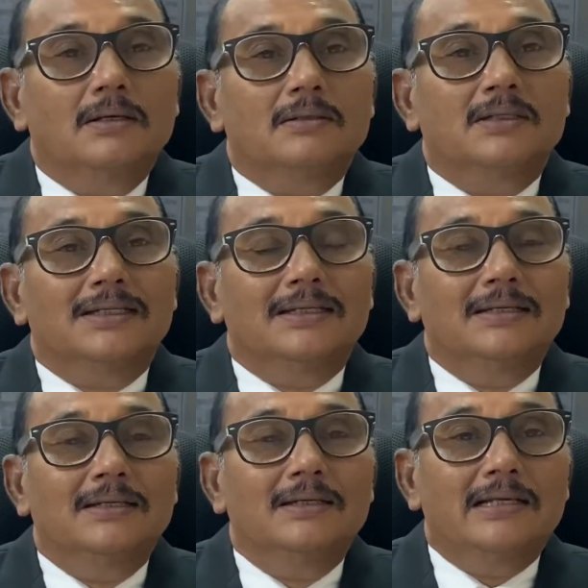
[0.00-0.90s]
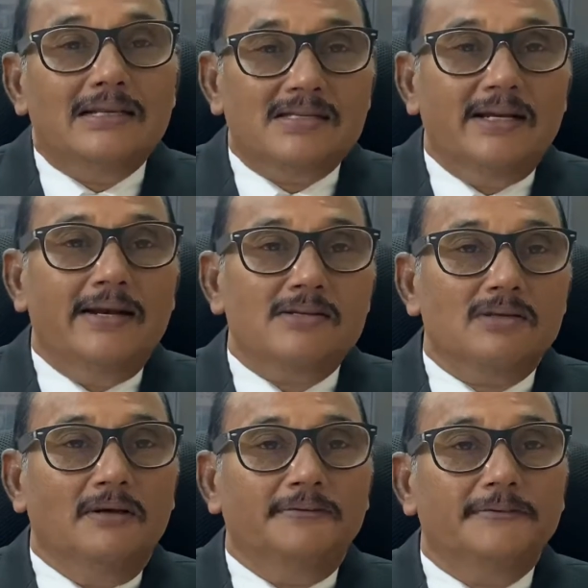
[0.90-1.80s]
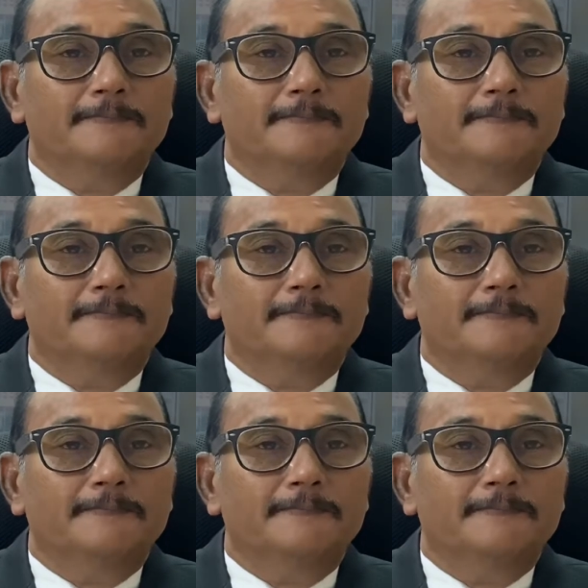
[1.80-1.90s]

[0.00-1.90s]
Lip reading: the incidents of